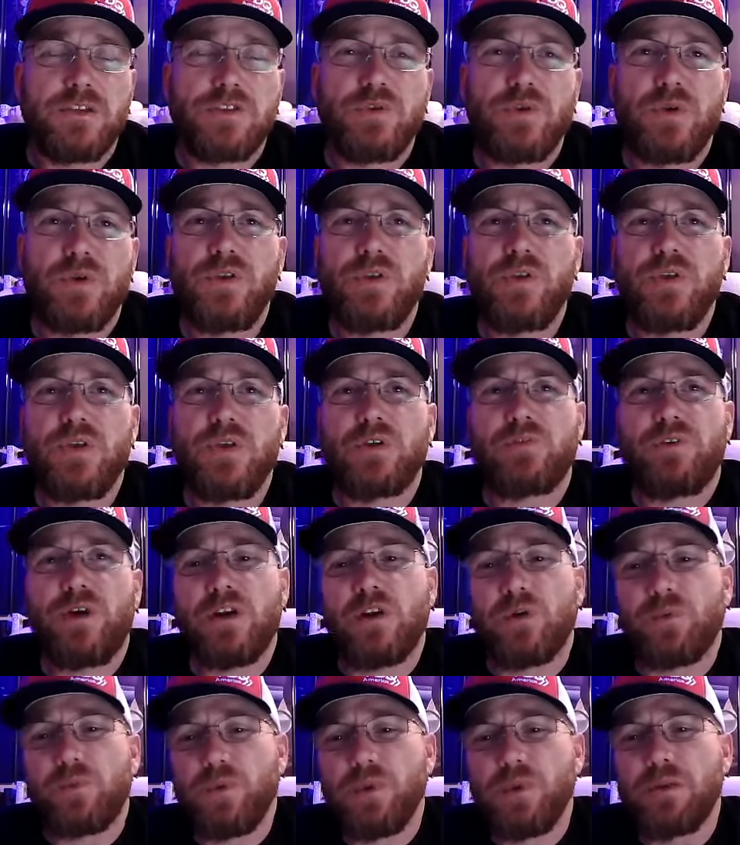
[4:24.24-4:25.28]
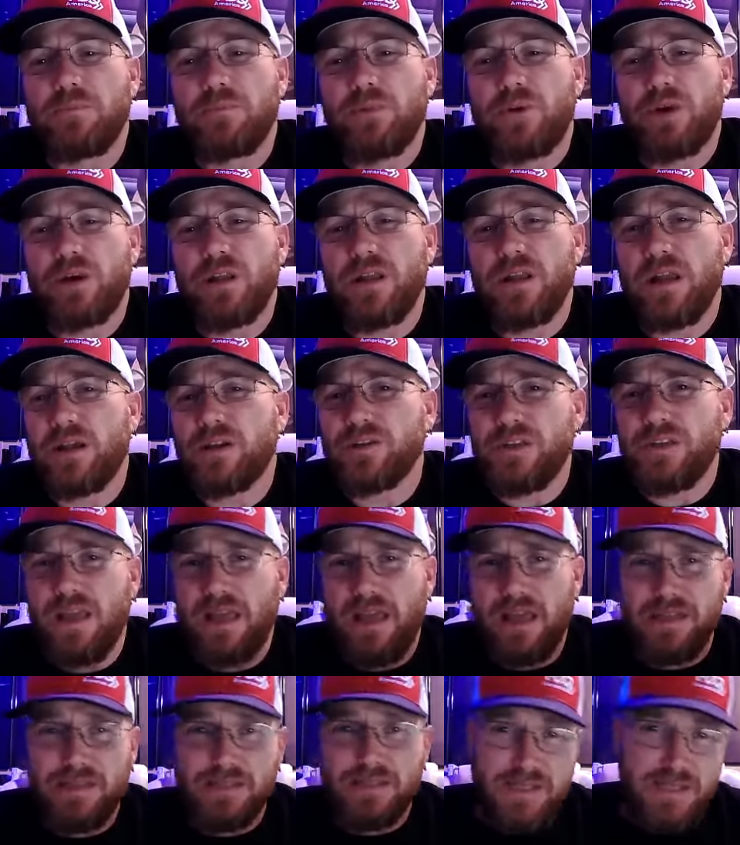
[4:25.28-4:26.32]
so either you're going to find a really pretty house that
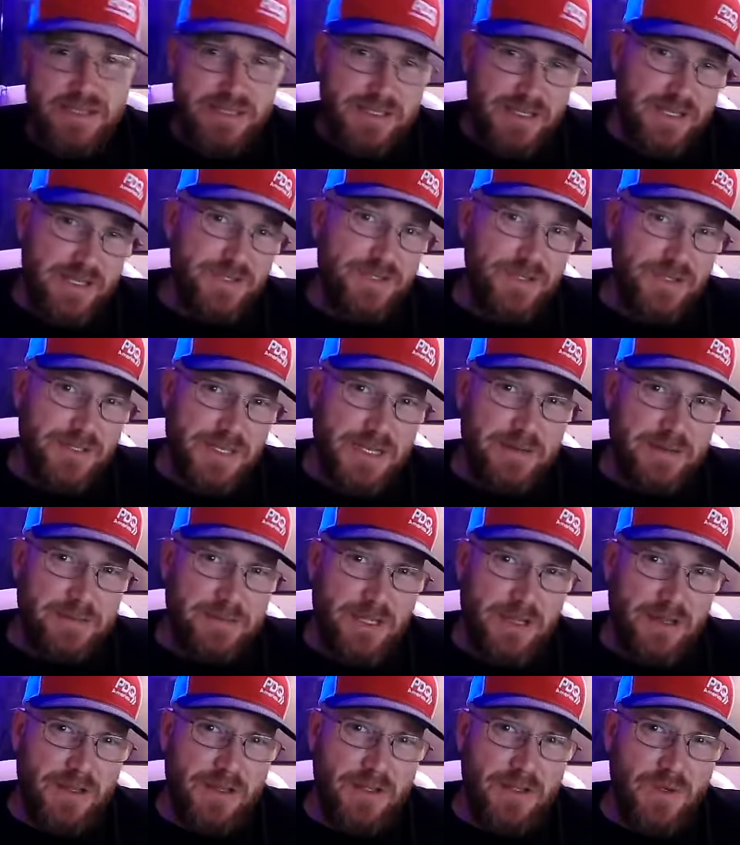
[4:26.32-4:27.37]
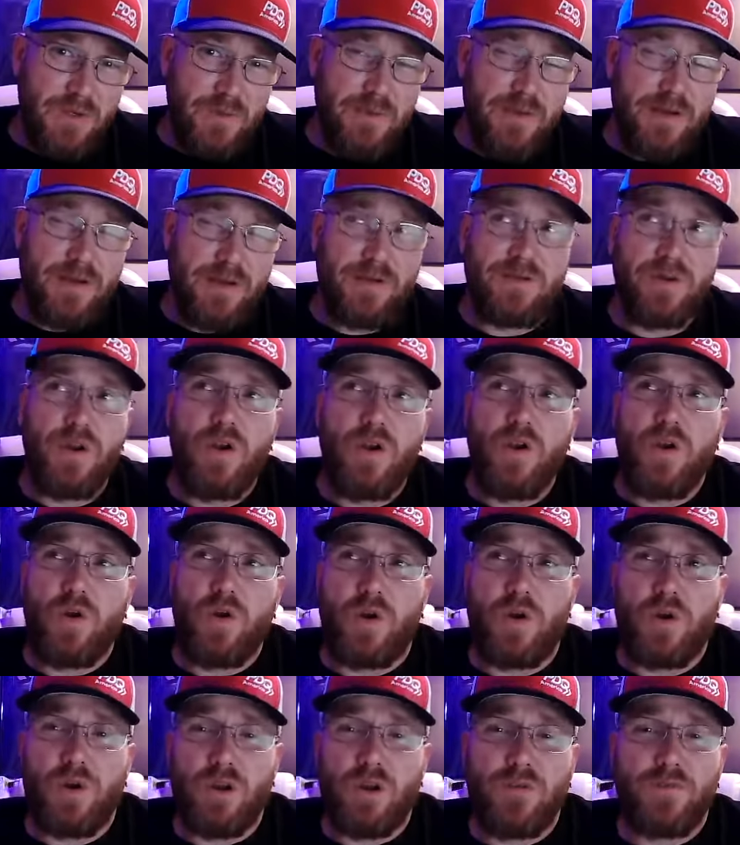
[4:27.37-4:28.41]
has these issues that I'm telling you about,
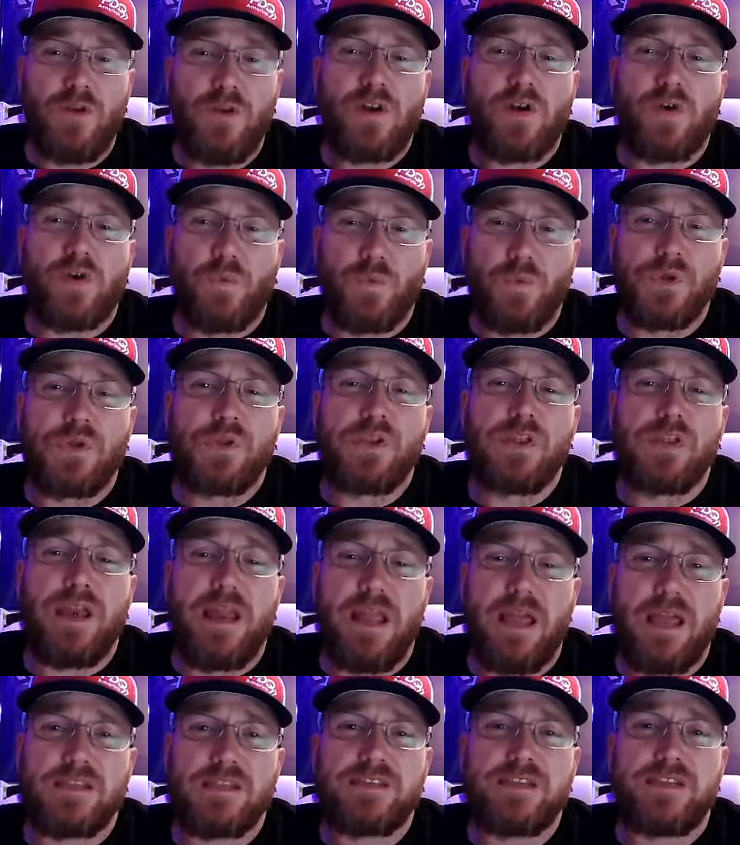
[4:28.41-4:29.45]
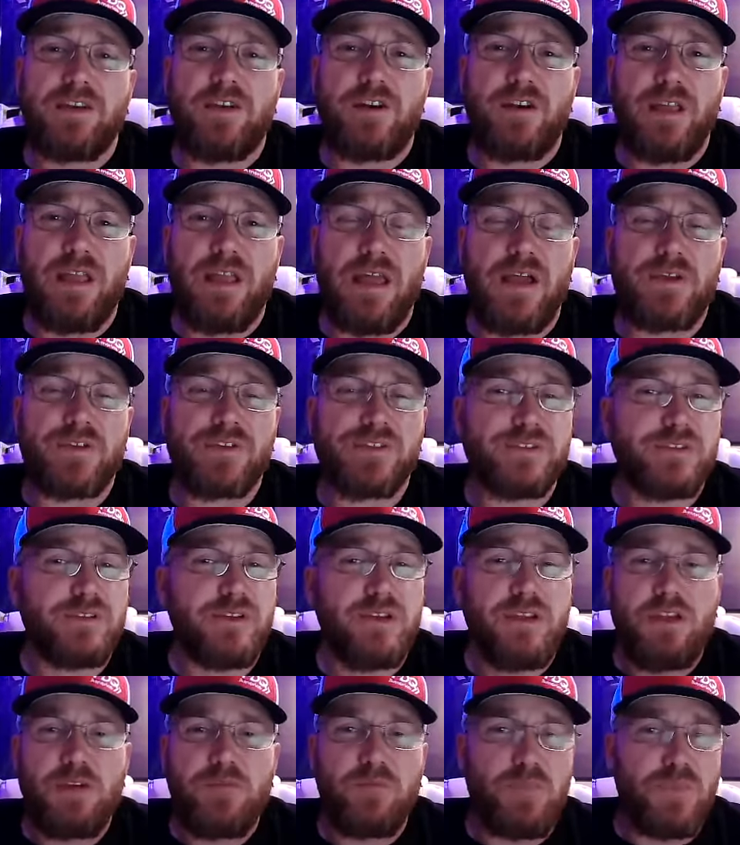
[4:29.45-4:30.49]
or you're going to find a really nasty, dirty house
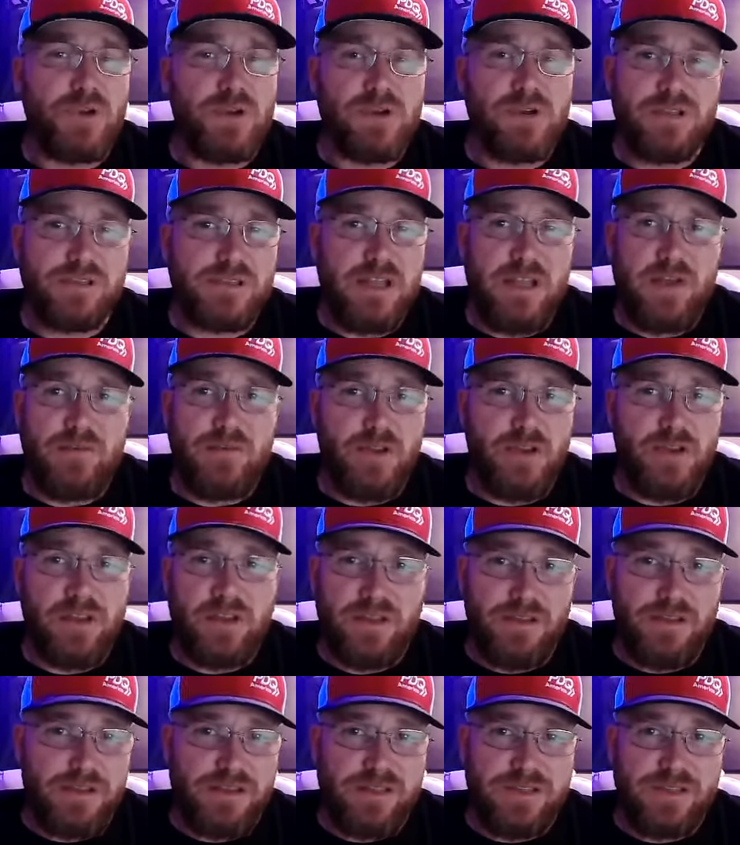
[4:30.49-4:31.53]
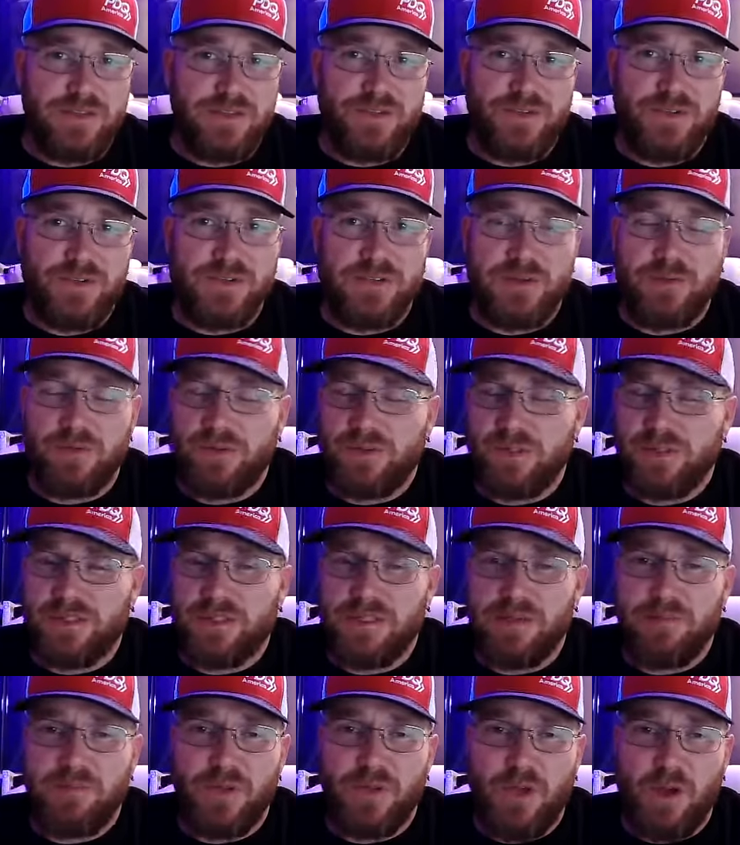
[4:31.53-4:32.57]
that doesn't have any of these issues. It was just
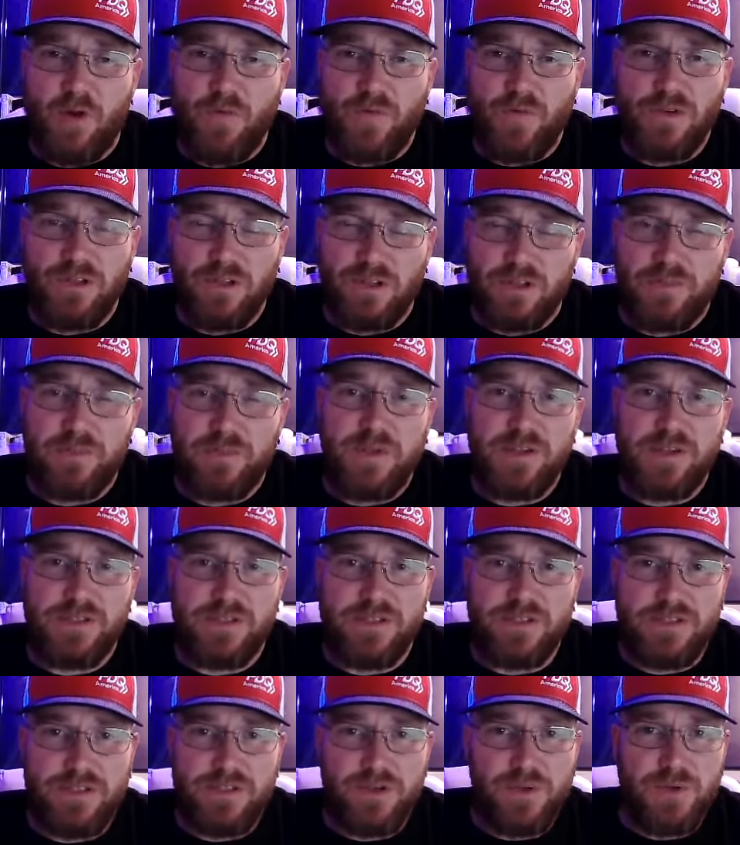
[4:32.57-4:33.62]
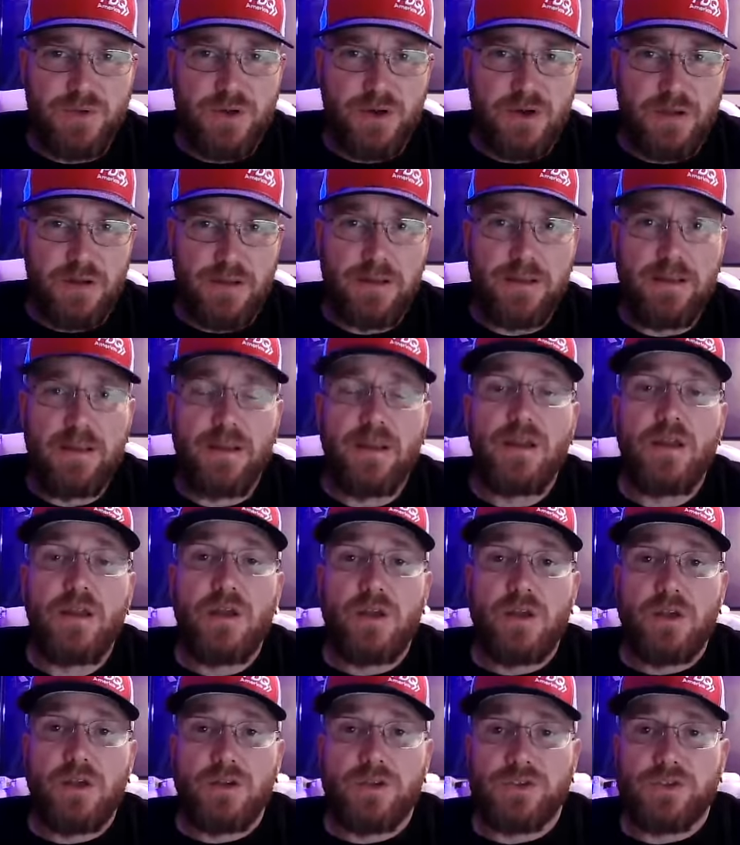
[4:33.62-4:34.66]
simply overlooked because it's too dirty.
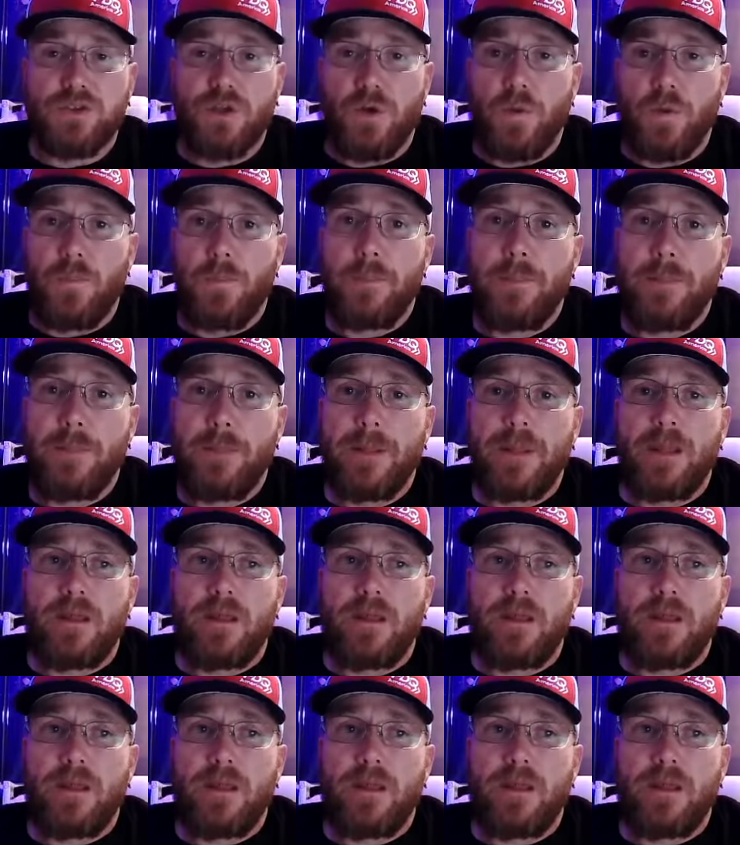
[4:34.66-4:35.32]
So